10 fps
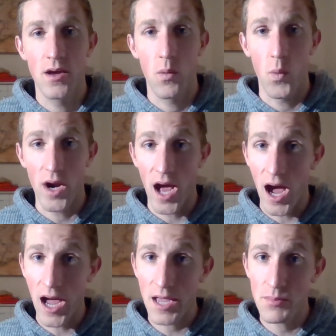what
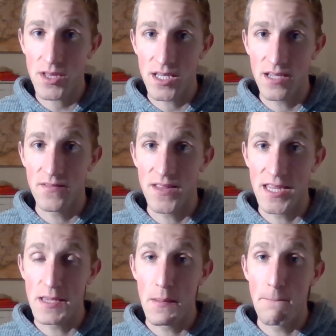I believe
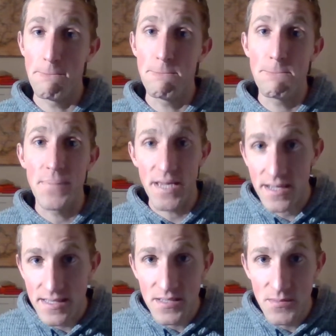the
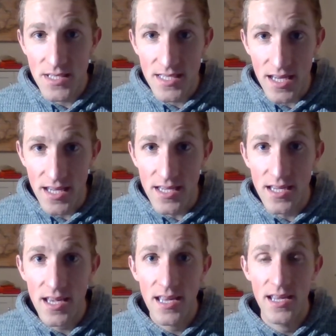biggest mistake